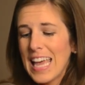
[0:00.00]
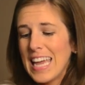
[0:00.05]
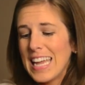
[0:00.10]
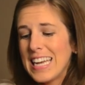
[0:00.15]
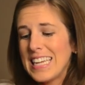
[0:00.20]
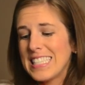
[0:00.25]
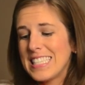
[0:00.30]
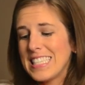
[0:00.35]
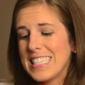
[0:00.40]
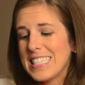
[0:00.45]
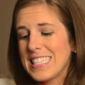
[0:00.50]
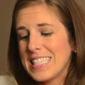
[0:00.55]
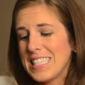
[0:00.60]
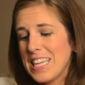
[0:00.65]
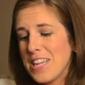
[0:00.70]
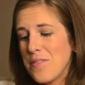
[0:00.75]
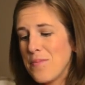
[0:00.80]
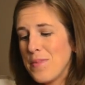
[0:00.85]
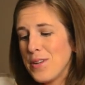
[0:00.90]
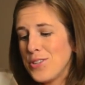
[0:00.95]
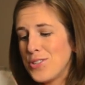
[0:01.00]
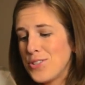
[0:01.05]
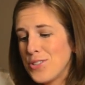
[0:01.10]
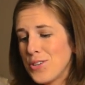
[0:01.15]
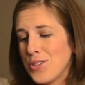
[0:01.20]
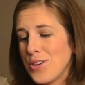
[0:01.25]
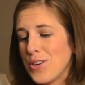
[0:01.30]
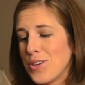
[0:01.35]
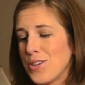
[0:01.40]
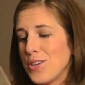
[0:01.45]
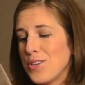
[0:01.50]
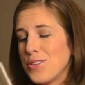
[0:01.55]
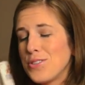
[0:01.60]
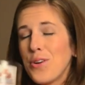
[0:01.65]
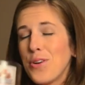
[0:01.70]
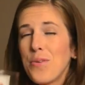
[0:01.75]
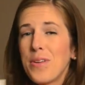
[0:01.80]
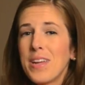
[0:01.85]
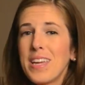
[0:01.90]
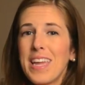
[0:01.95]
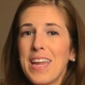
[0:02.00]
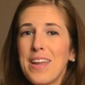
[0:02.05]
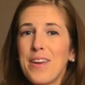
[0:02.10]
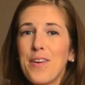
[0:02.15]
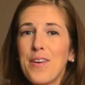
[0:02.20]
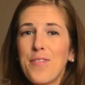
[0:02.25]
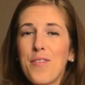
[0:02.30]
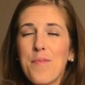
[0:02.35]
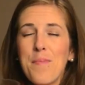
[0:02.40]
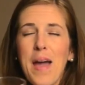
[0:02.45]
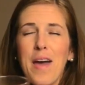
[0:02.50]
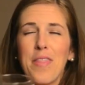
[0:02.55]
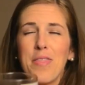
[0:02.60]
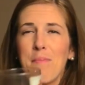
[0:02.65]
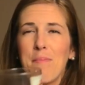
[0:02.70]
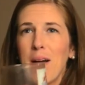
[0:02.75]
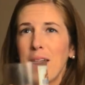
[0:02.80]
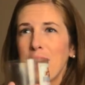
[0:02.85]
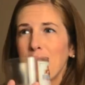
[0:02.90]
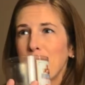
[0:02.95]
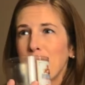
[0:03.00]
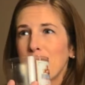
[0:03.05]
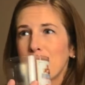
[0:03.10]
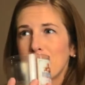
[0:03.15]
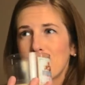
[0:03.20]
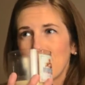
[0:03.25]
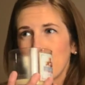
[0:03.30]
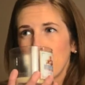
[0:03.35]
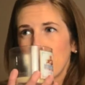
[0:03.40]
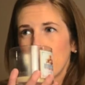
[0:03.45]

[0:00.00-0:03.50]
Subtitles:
It is the Cinnamon Sugared Donut Candle from Bath & Body Works.